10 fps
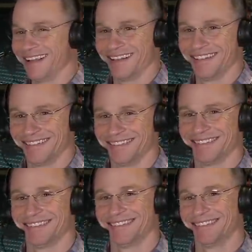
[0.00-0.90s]

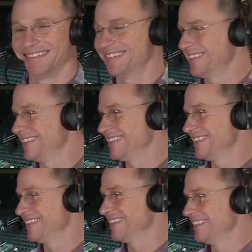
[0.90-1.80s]

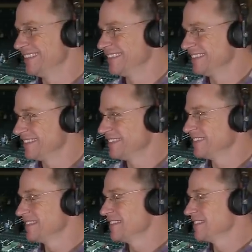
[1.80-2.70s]

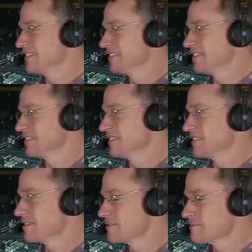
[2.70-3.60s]

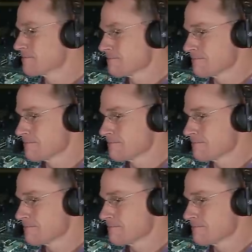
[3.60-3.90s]
No words are spoken by the person on screen.